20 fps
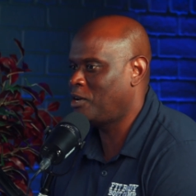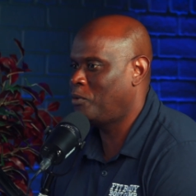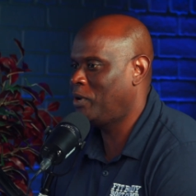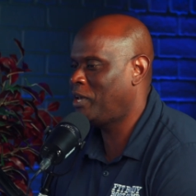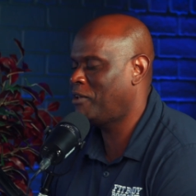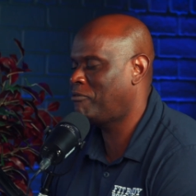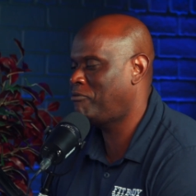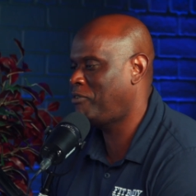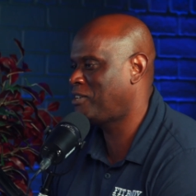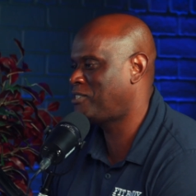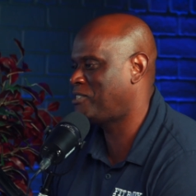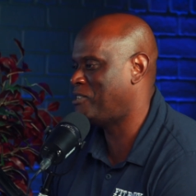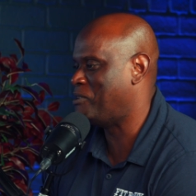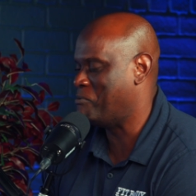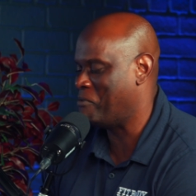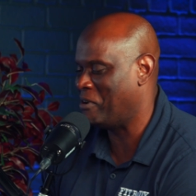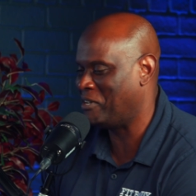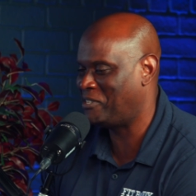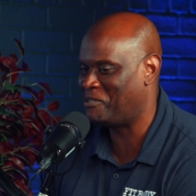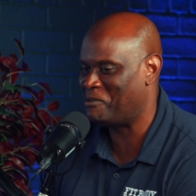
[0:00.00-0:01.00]
how we get fixed in the
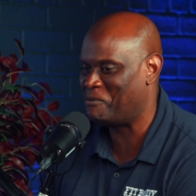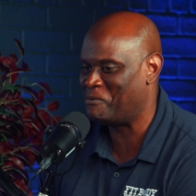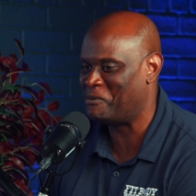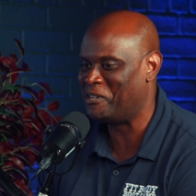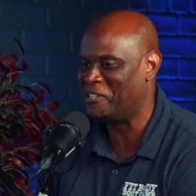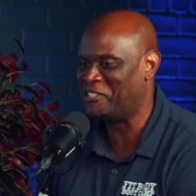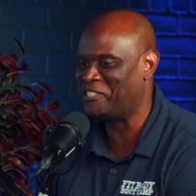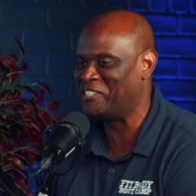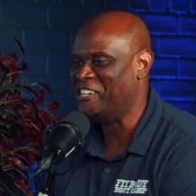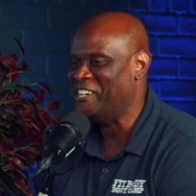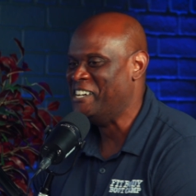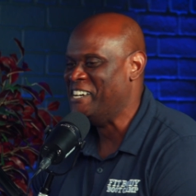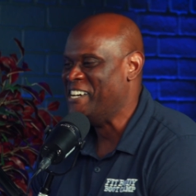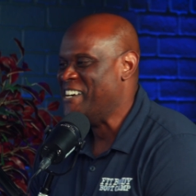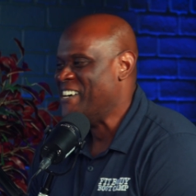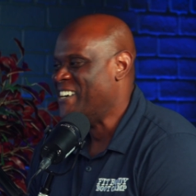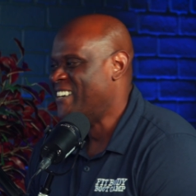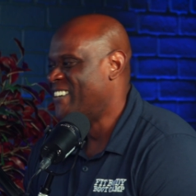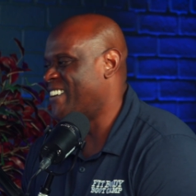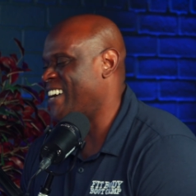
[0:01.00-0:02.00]
Western world,
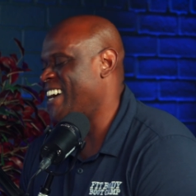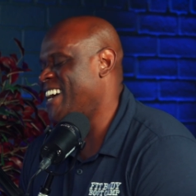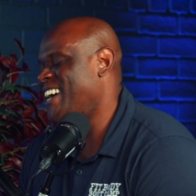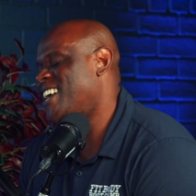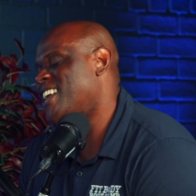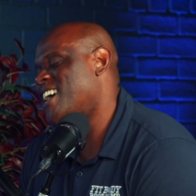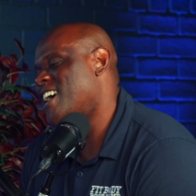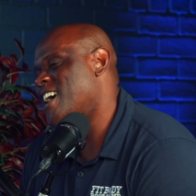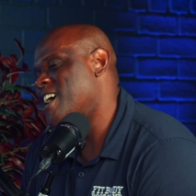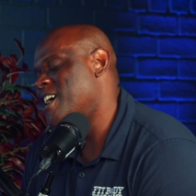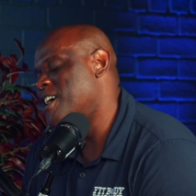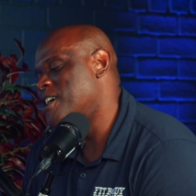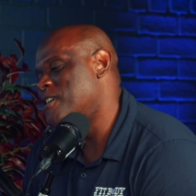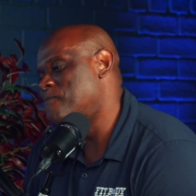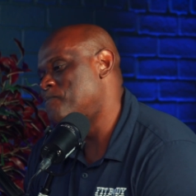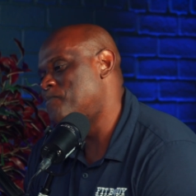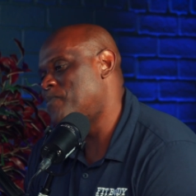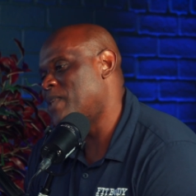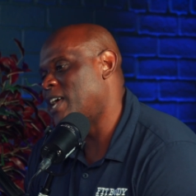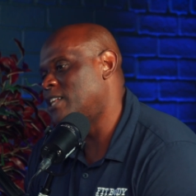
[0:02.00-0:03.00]
right?
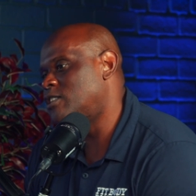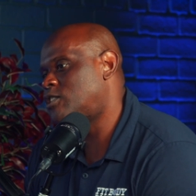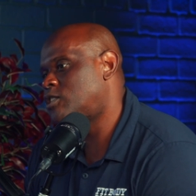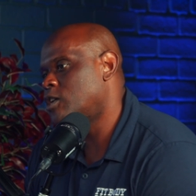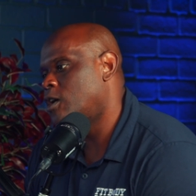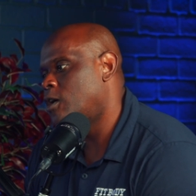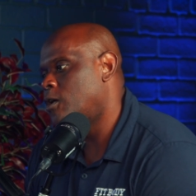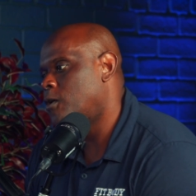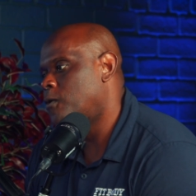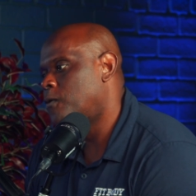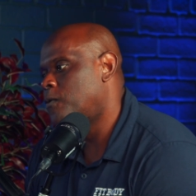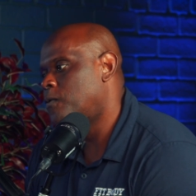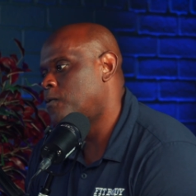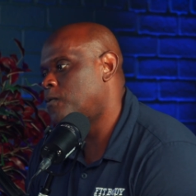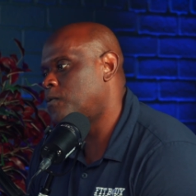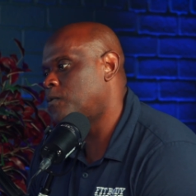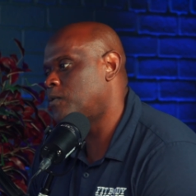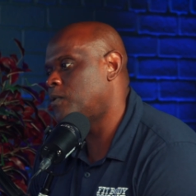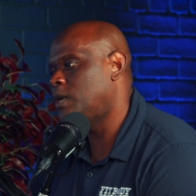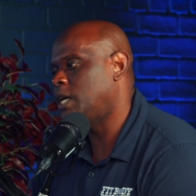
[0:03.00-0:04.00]
Um, and so
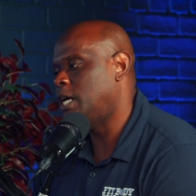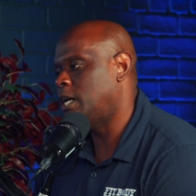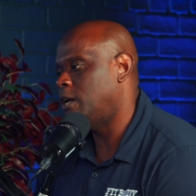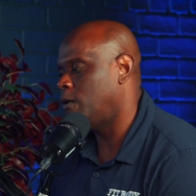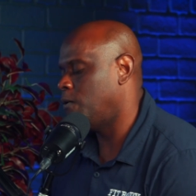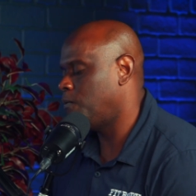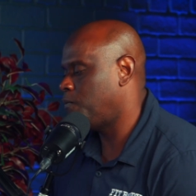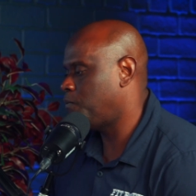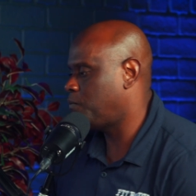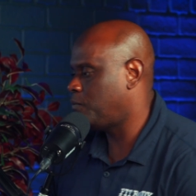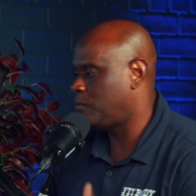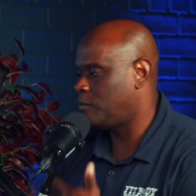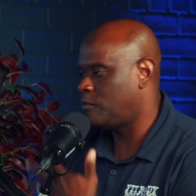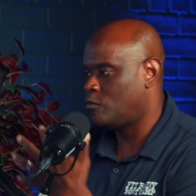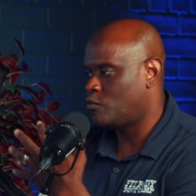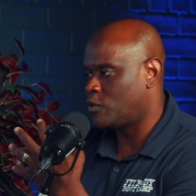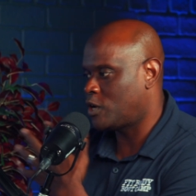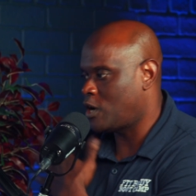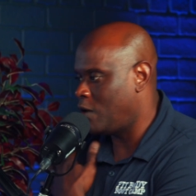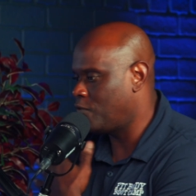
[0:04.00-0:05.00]
you know,
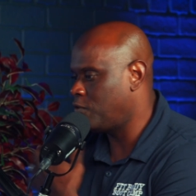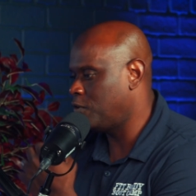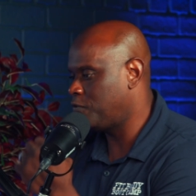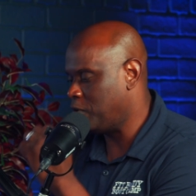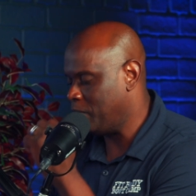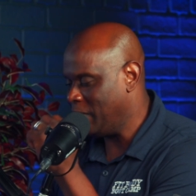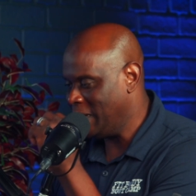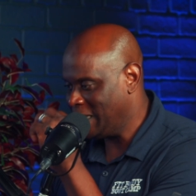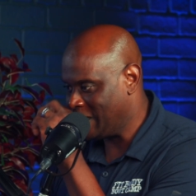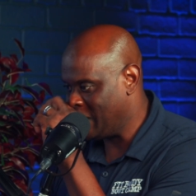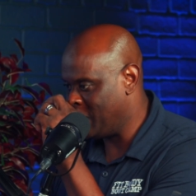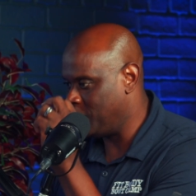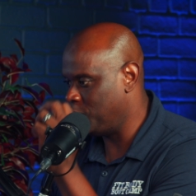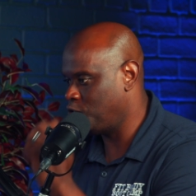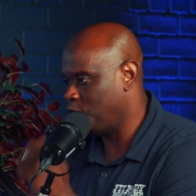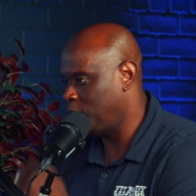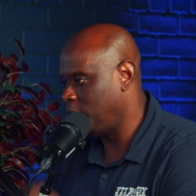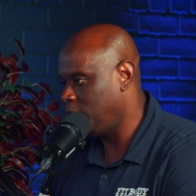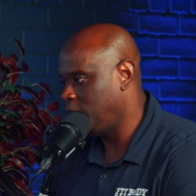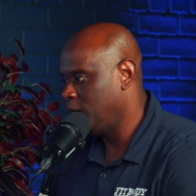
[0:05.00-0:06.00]
recovered from my
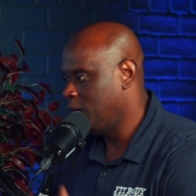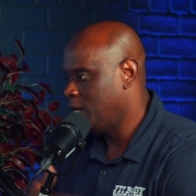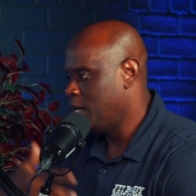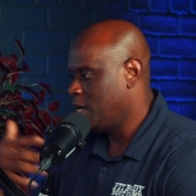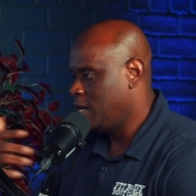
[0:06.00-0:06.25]
surgery.